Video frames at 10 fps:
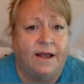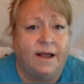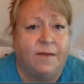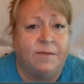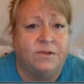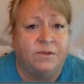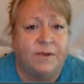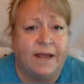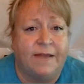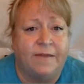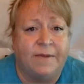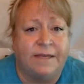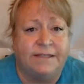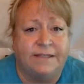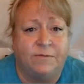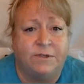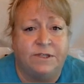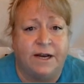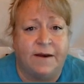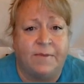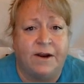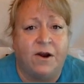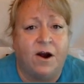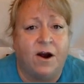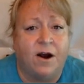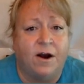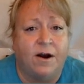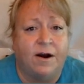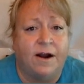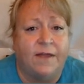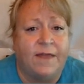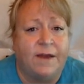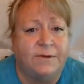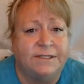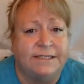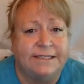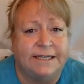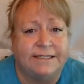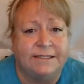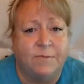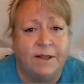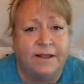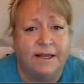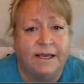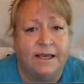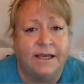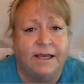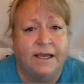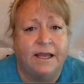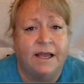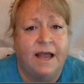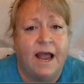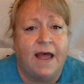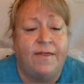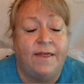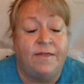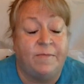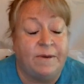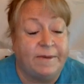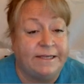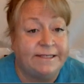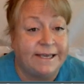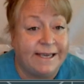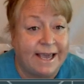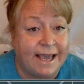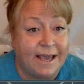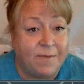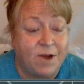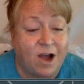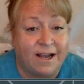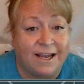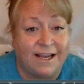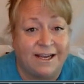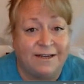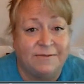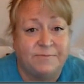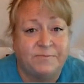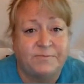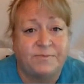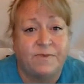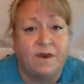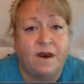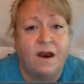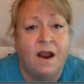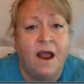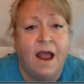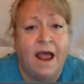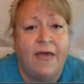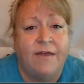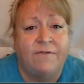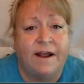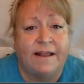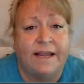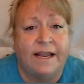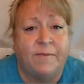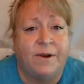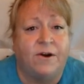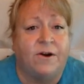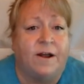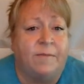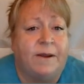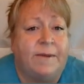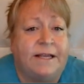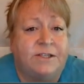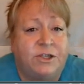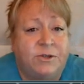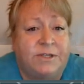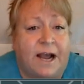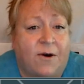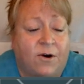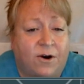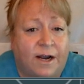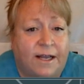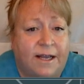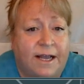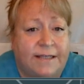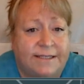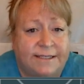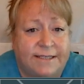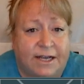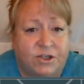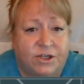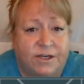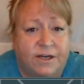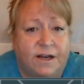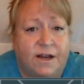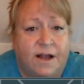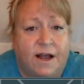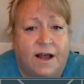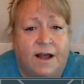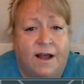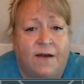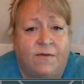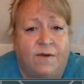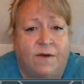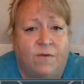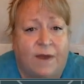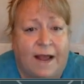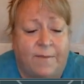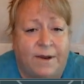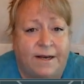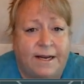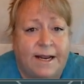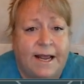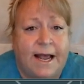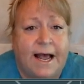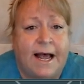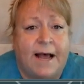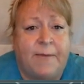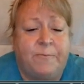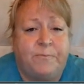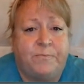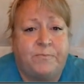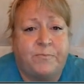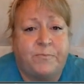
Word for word: Um, so we had the piece that was on NPR, and then it was in Texas Monthly, and then the BBC came knocking. And then finally, it appeared on PBS NewsHour uh, as a discussion uh, of, of what happened. Um,